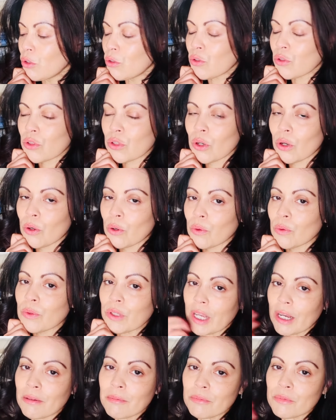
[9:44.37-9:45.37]
So
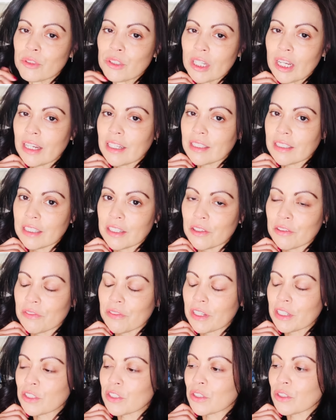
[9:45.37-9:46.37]
yeah, she has an ear
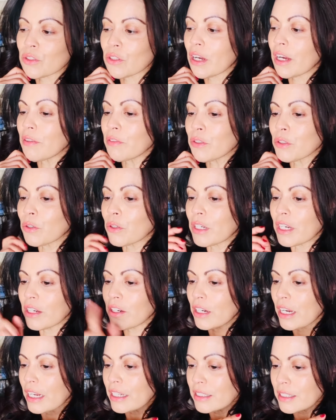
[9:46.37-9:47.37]
infection, so I have to go get
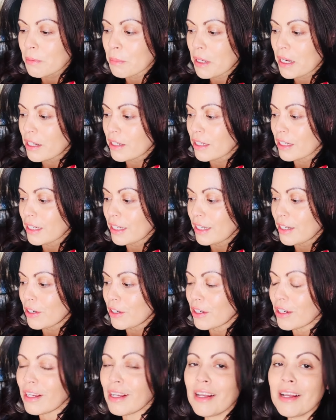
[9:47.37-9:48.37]
her antibiotic
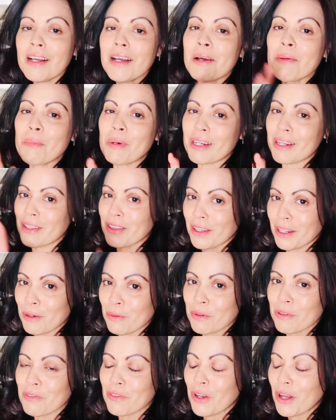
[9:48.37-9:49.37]
later. But I thought I
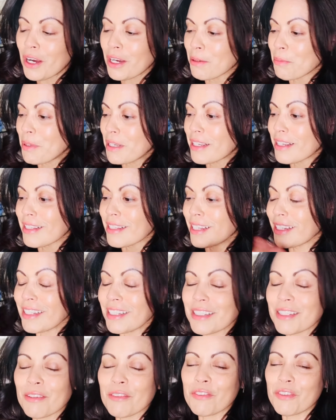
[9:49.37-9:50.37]
would vlog because I
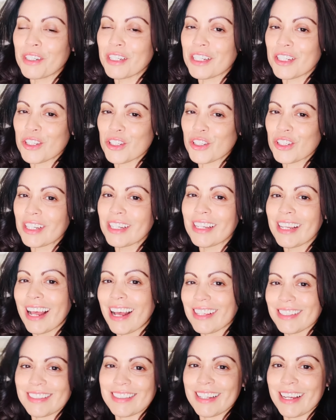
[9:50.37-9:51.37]
need to finish
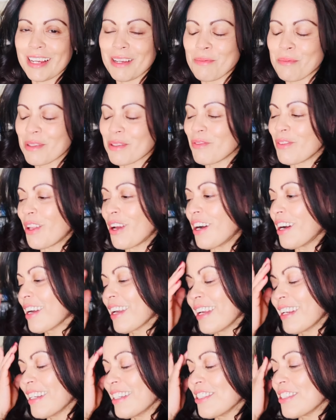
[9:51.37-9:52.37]
last time's
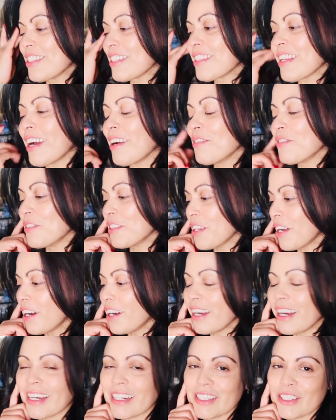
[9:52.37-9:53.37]
vlog and I just have
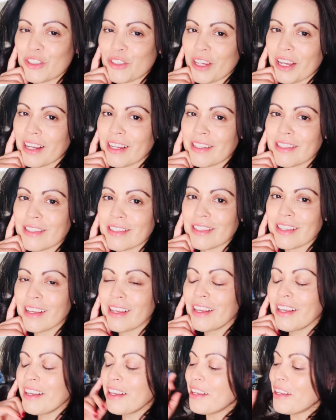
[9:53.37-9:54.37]
not had a chance.
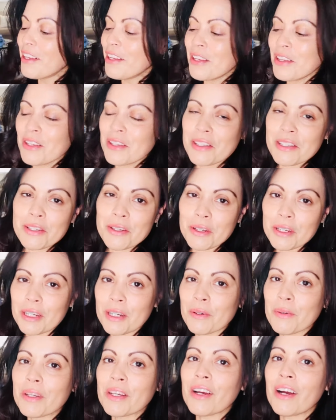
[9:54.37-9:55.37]
So
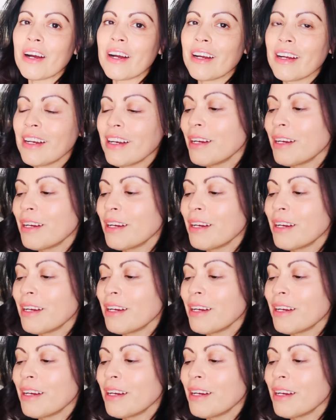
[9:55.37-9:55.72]
here we are.